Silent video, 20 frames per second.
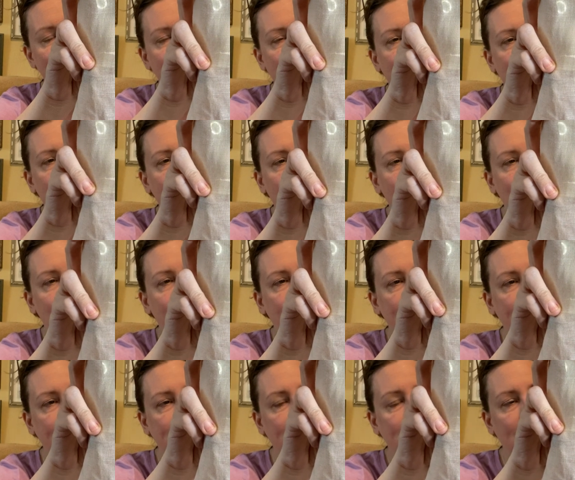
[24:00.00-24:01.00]
a moment,
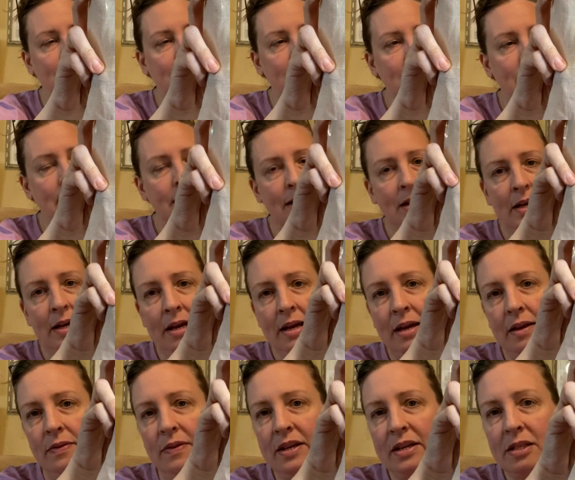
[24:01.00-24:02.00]
but
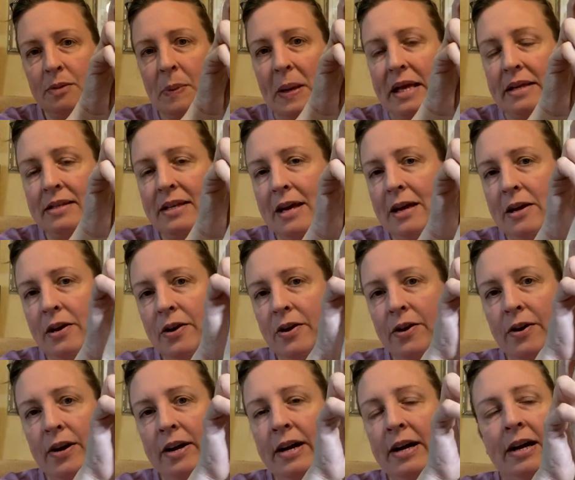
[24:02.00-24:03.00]
this piece
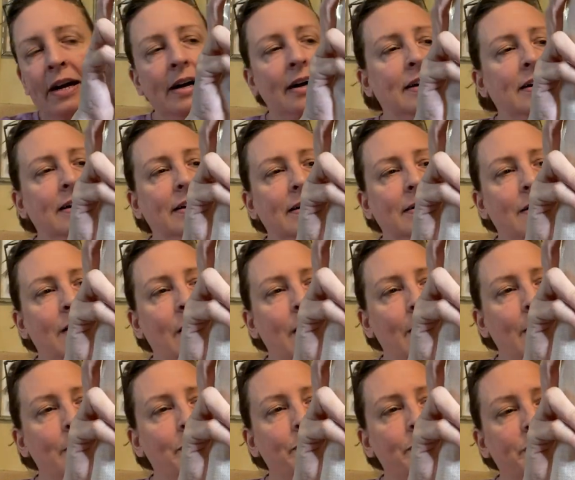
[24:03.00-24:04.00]
here,
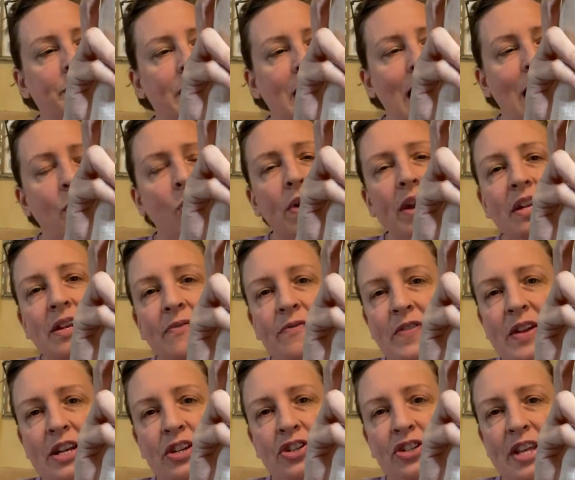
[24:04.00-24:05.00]
I wanted to
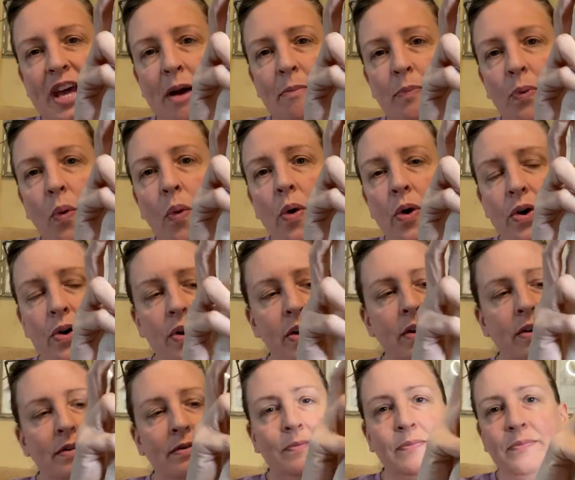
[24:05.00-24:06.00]
finish that border,
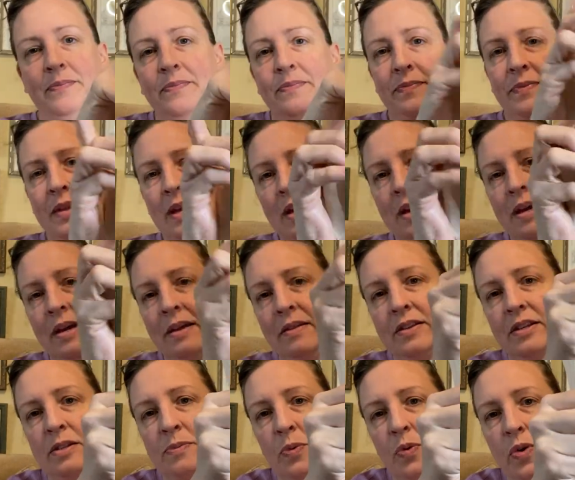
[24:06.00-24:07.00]

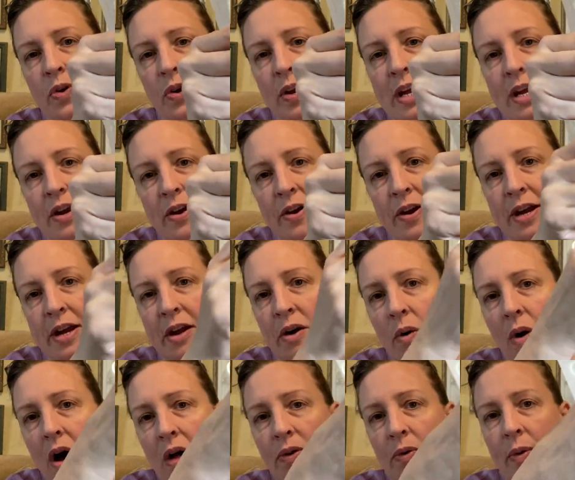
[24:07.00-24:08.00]
this border here, and go
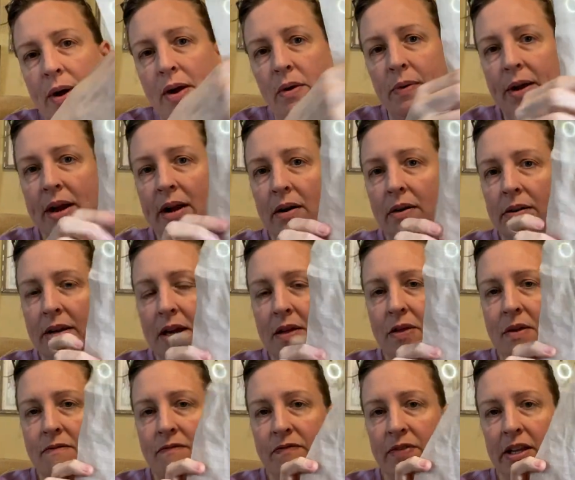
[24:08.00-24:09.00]
all the way around and
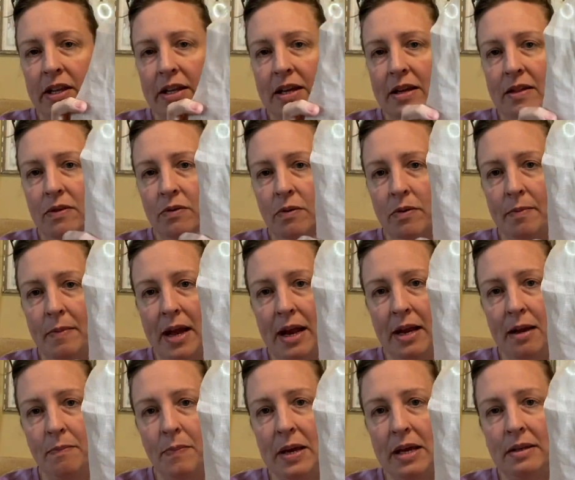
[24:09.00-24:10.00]
then fill in the
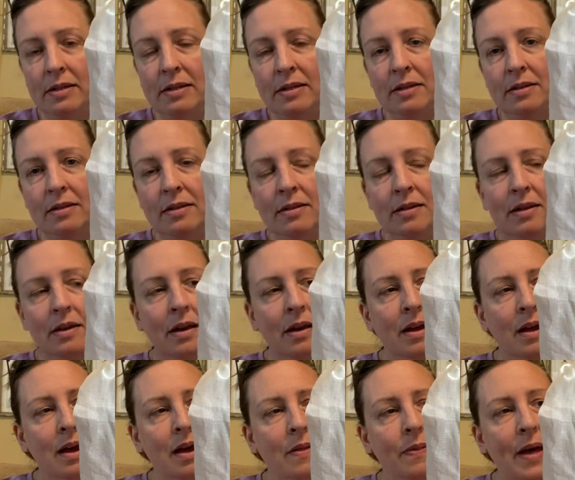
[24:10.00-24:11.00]
remaining pieces.
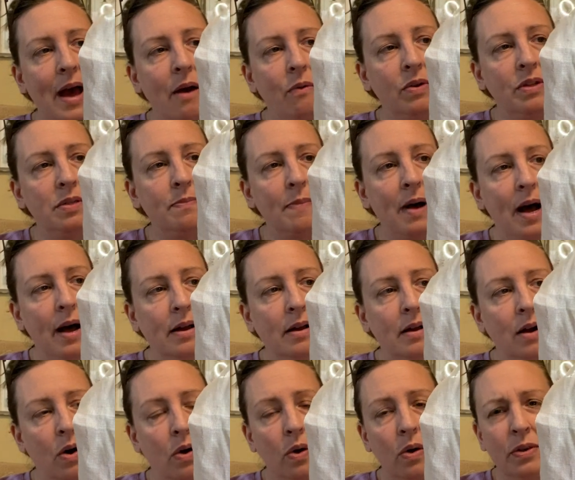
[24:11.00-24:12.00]
That was my
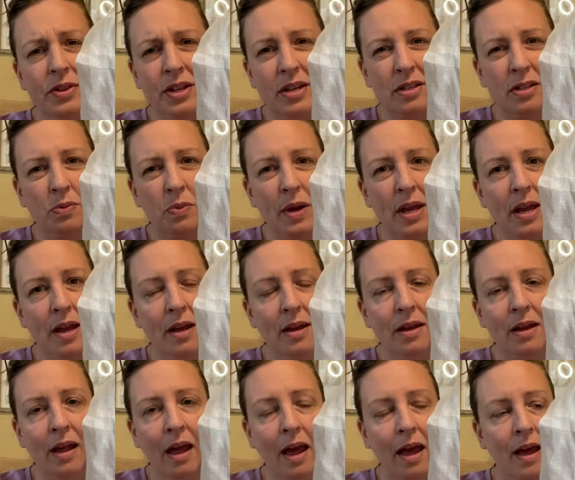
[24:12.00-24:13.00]
goal this
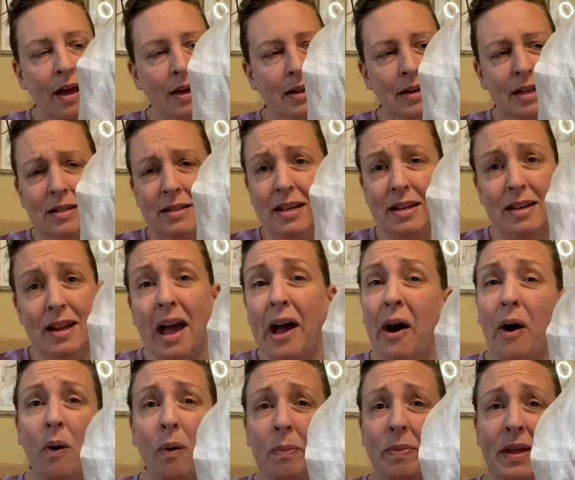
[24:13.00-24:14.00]
week, and it didn't
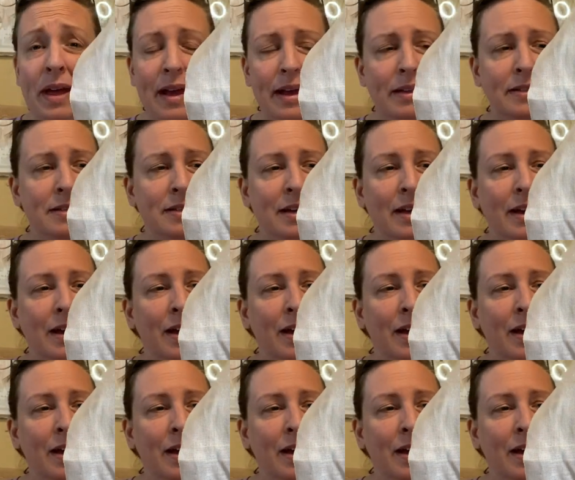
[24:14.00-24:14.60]
help that